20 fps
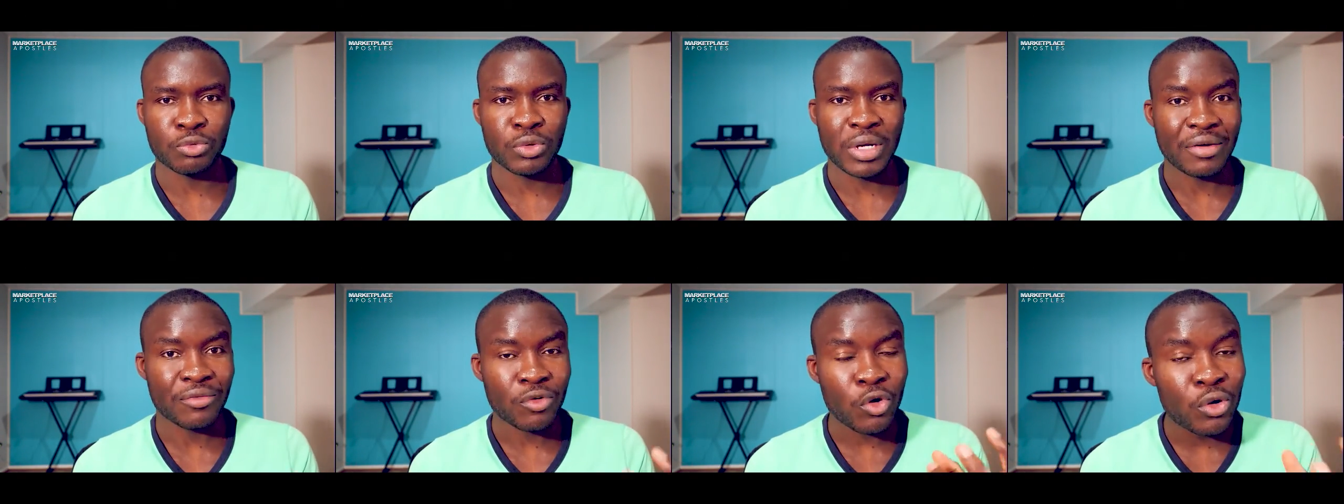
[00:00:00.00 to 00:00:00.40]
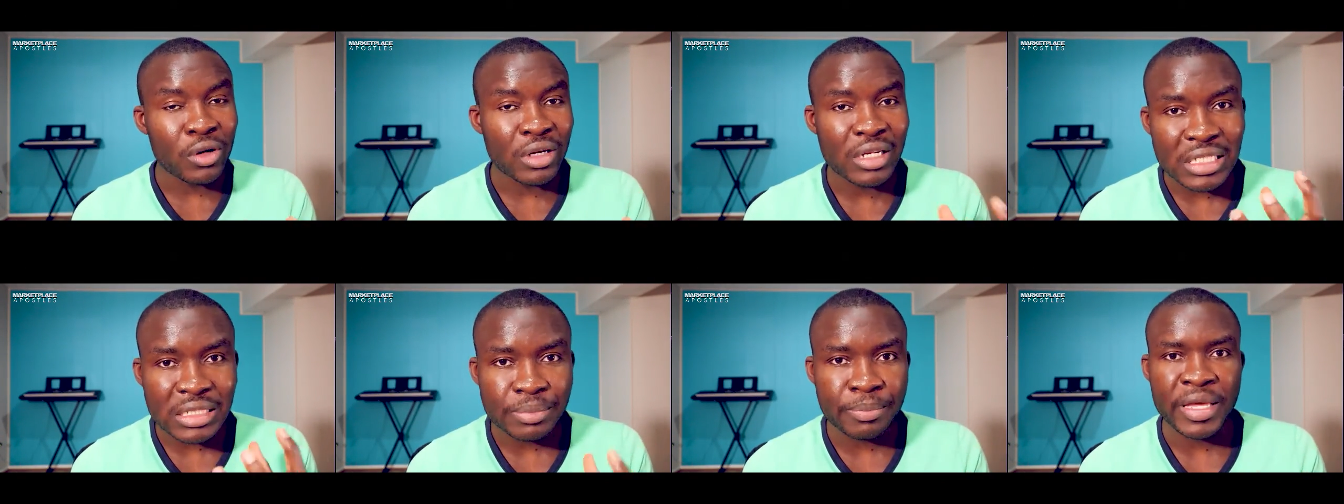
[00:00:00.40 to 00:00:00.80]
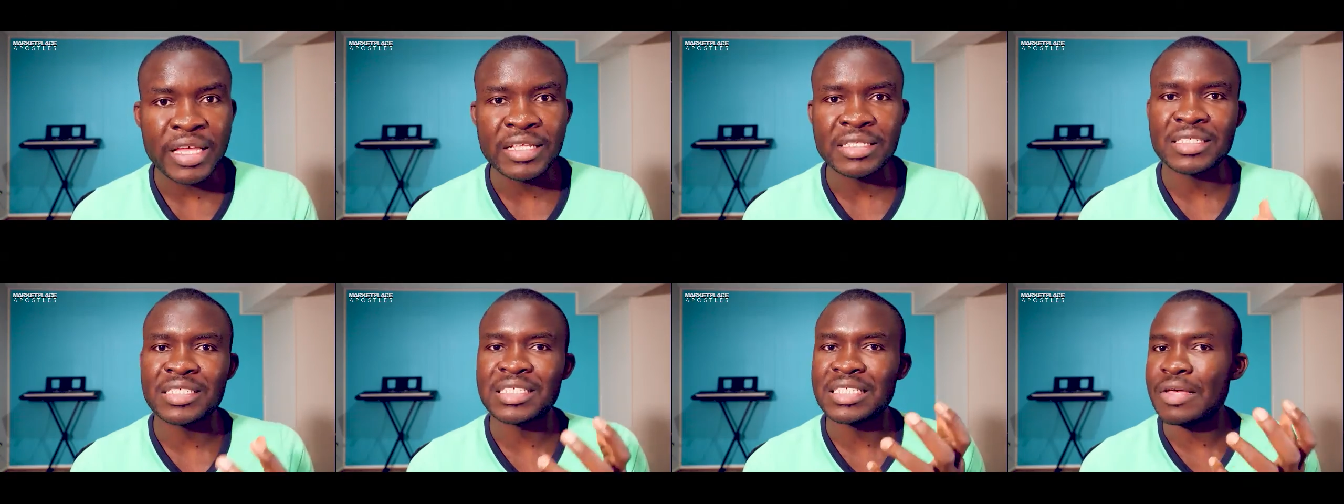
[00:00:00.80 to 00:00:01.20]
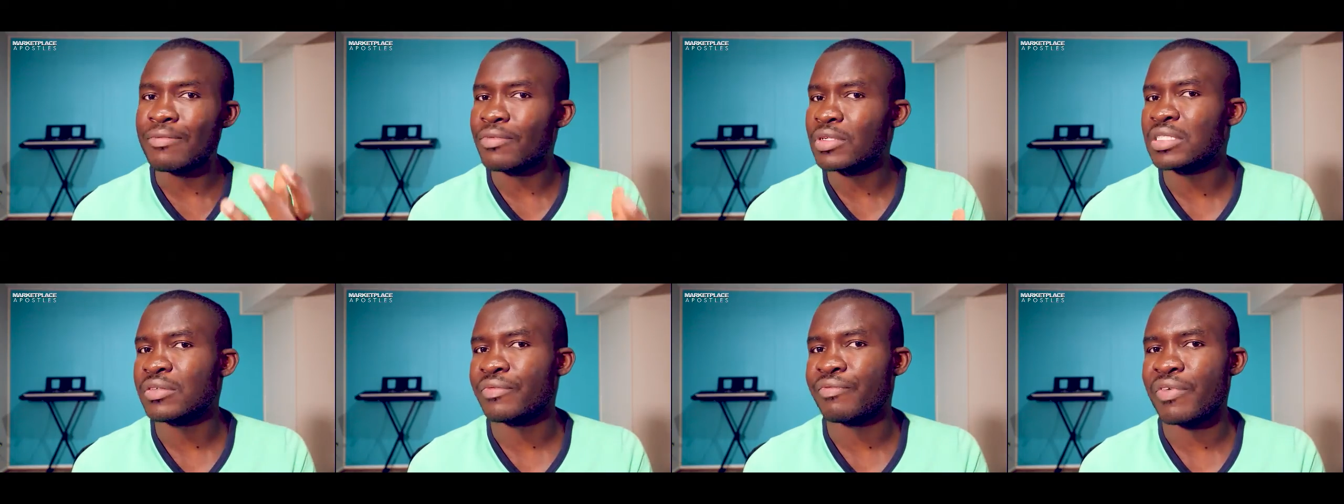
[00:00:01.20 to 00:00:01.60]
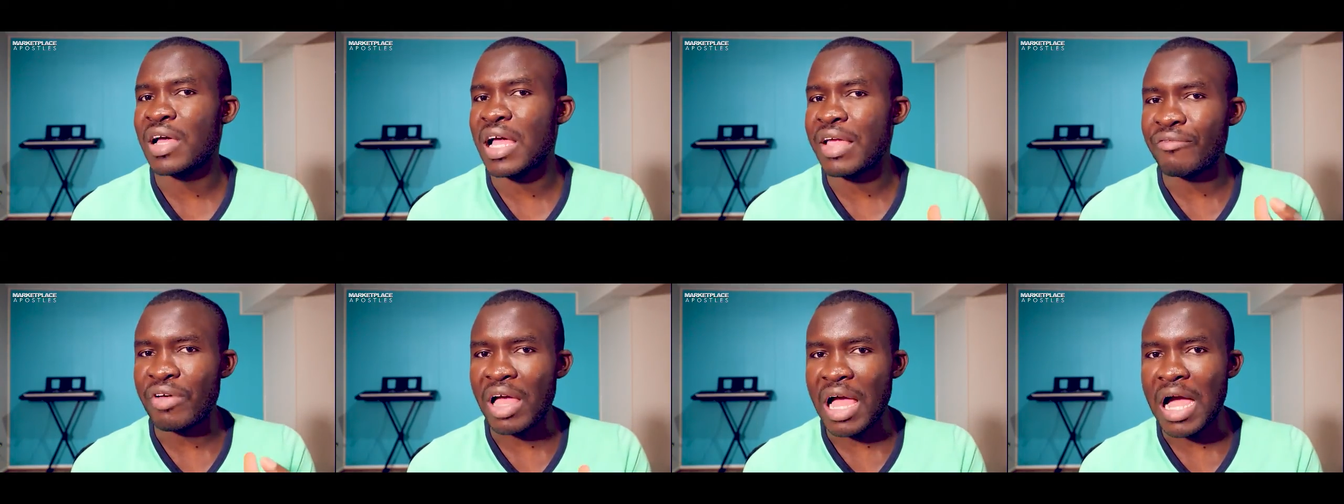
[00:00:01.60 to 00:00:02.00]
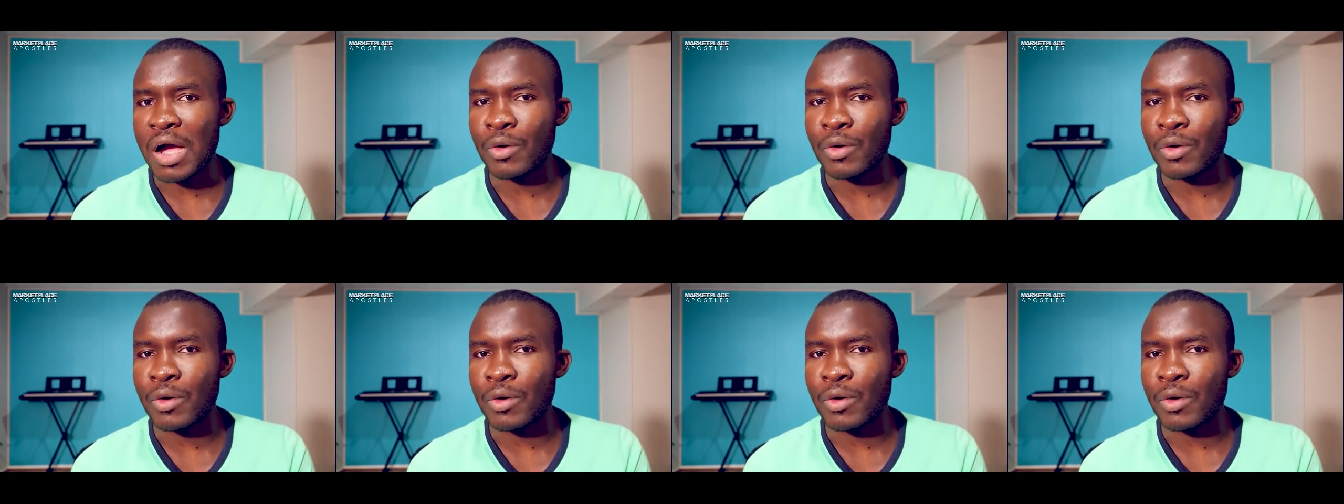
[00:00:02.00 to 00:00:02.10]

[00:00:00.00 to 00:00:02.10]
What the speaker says: You would have only spent 75